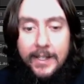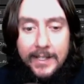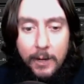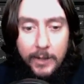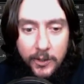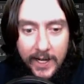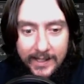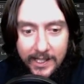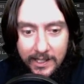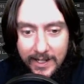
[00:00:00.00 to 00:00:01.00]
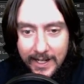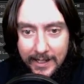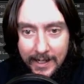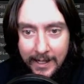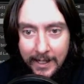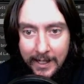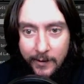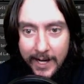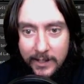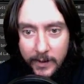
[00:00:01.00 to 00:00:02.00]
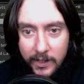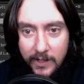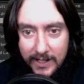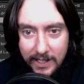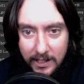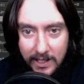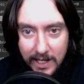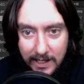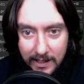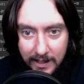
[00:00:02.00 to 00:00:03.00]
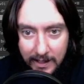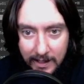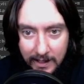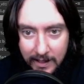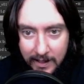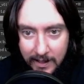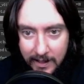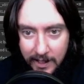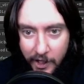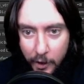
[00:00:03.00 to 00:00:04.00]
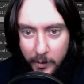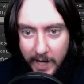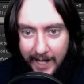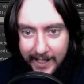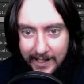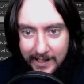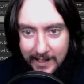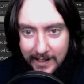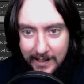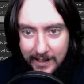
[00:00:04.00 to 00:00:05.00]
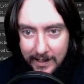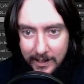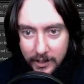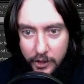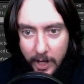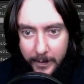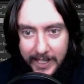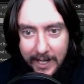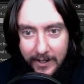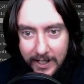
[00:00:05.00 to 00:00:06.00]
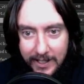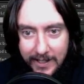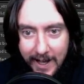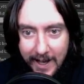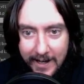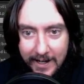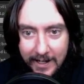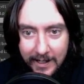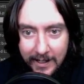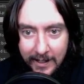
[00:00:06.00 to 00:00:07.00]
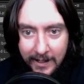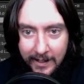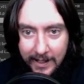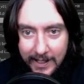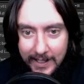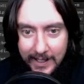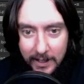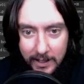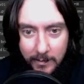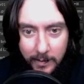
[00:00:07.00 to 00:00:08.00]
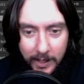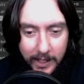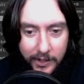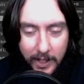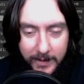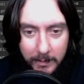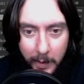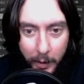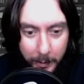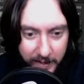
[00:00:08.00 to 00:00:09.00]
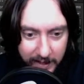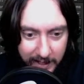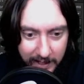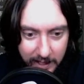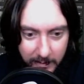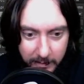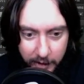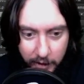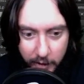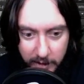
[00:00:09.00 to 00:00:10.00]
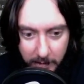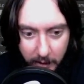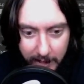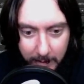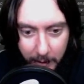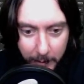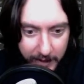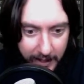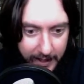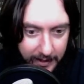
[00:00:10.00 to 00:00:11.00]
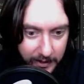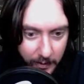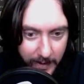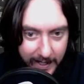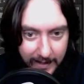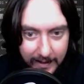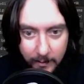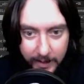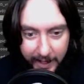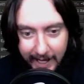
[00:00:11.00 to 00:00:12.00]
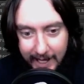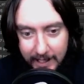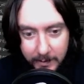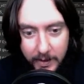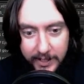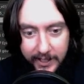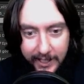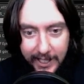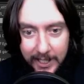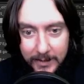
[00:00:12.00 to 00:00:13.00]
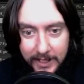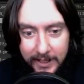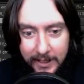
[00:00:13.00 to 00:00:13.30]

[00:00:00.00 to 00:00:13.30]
See how we transition in? Right as we transition in, Kobrak is dropping down a stun, and he's gonna drop some poops. He's gonna do some green poops on Zhwen with a Chaos Bolt. Here it comes.